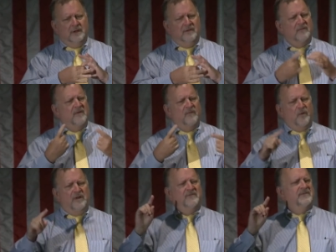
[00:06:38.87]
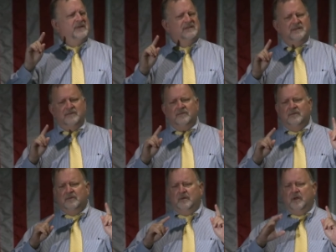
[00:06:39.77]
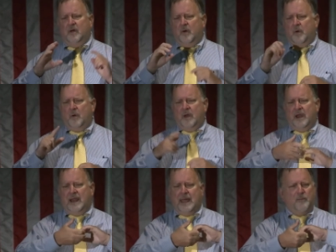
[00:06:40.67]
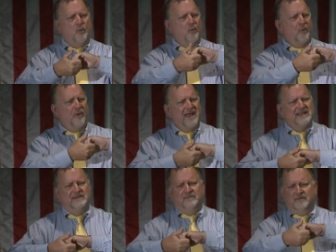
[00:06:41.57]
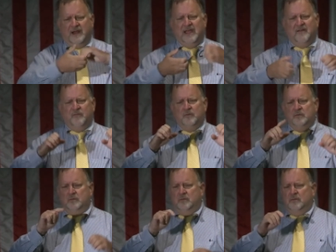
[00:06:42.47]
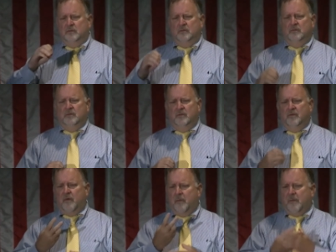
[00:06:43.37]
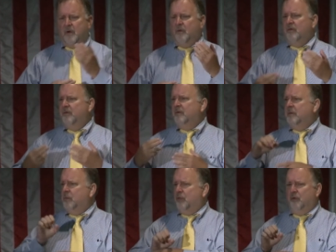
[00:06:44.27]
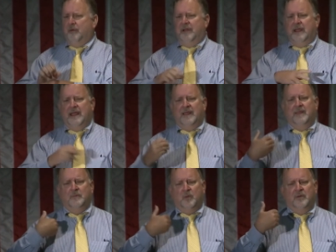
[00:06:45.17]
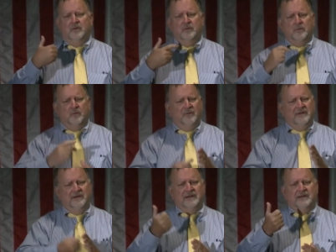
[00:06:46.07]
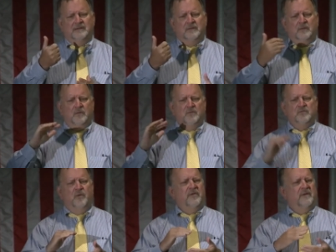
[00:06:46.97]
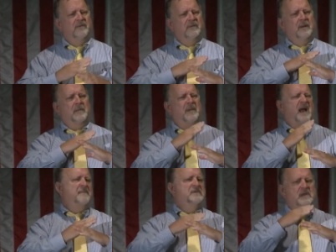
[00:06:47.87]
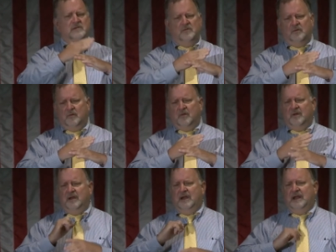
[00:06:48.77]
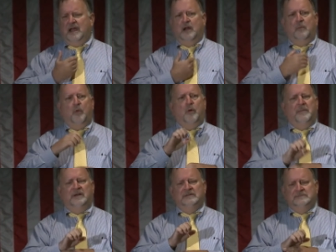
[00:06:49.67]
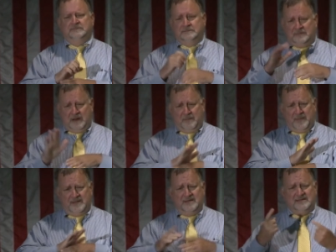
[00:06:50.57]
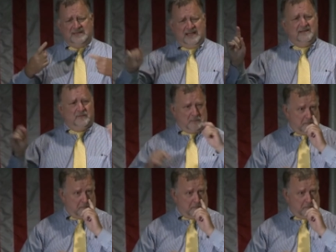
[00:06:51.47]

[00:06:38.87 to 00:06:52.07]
We encourage employers to be active to find pooling resources for efficient ways to collaborate, both for the employee and the employers. And that will help eliminate or reduce obstacles